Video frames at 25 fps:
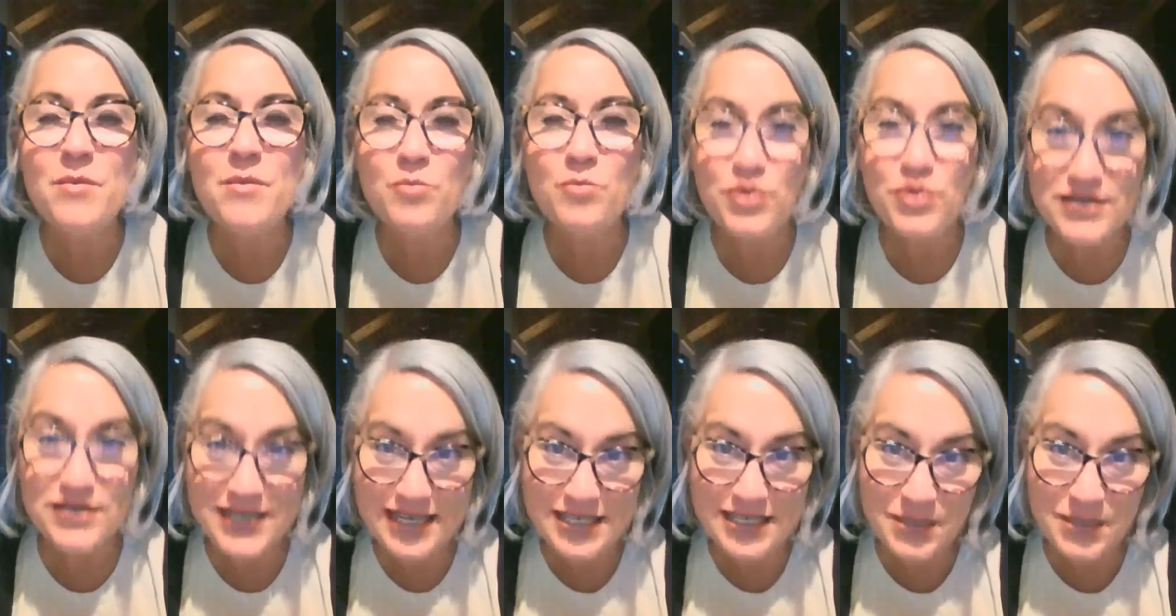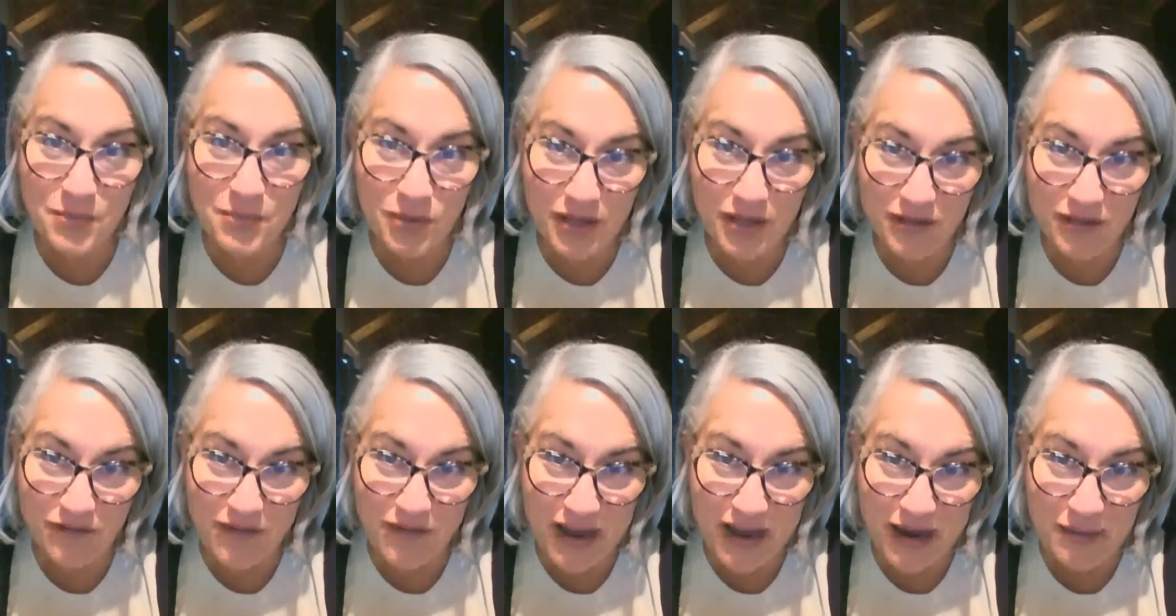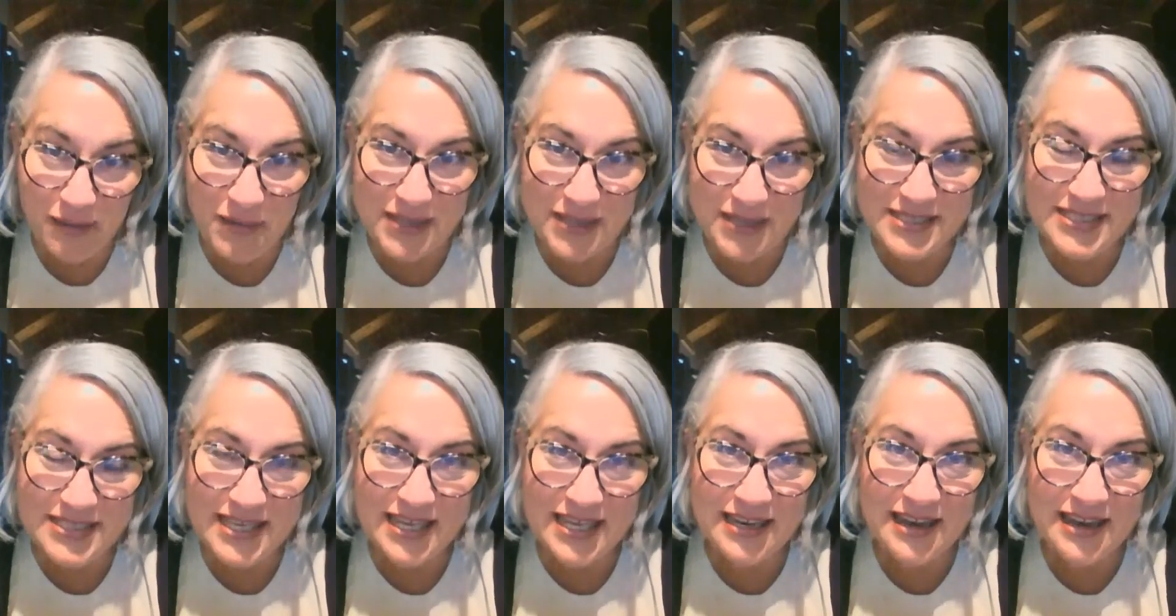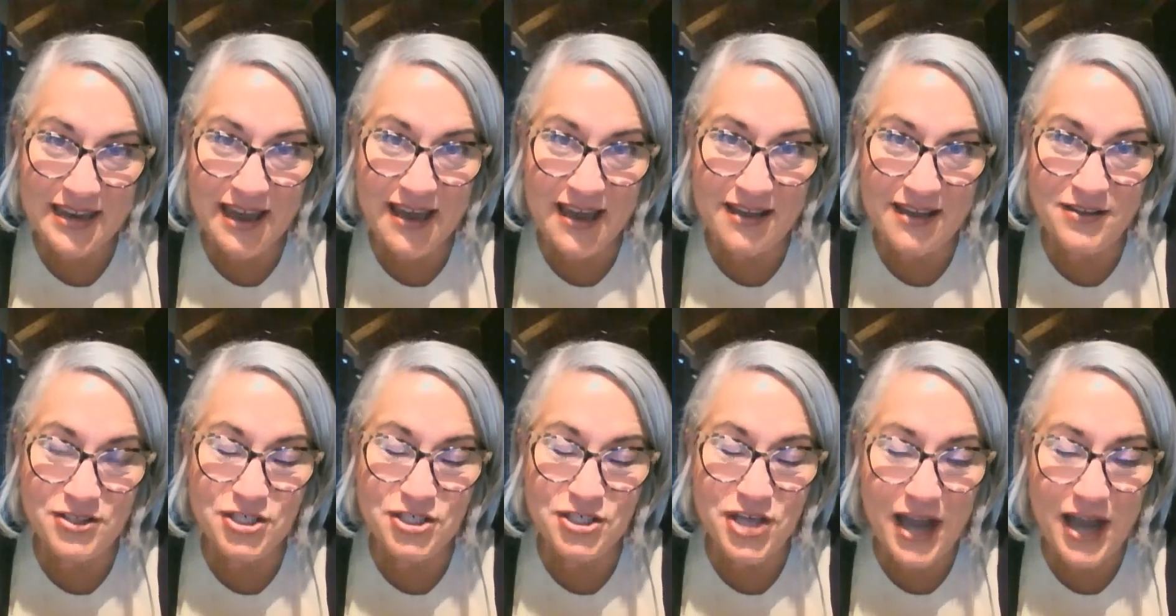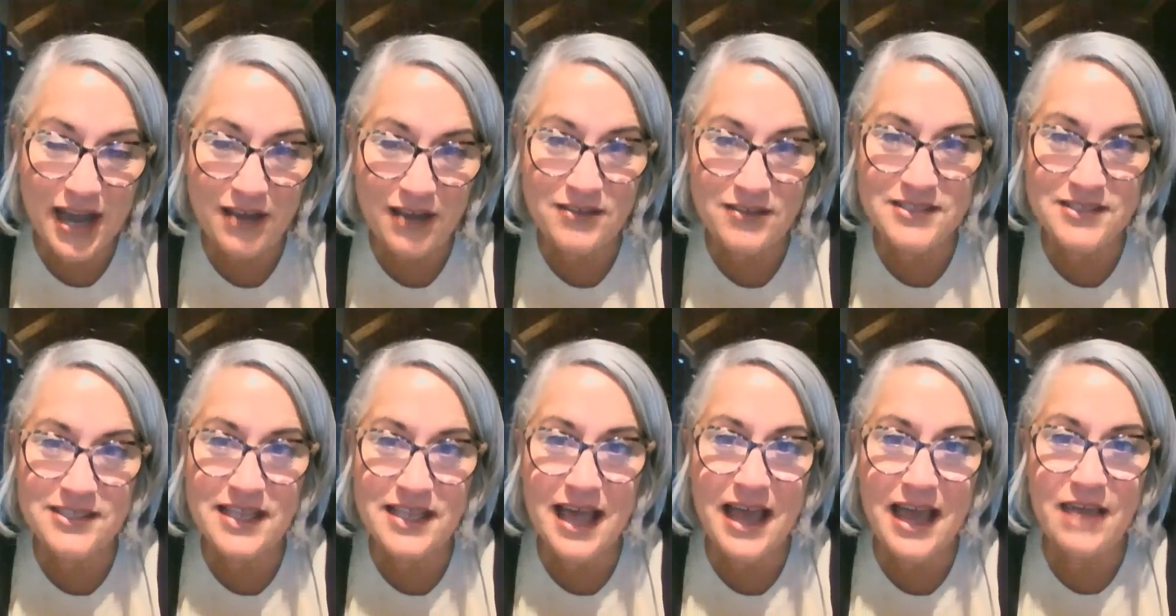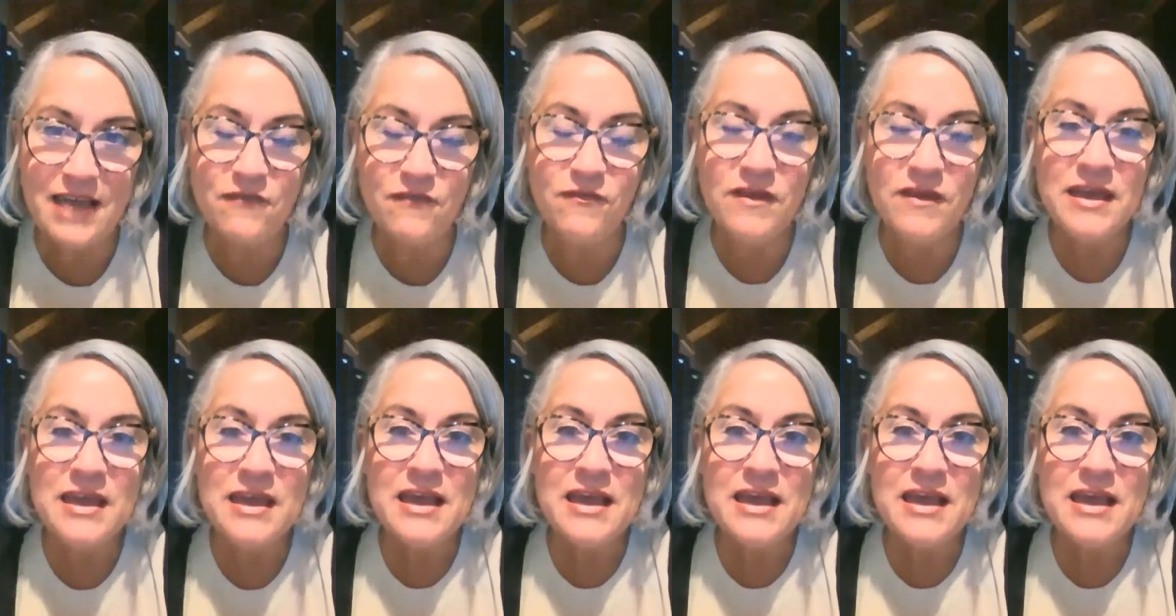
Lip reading: predictable environments in a child's life,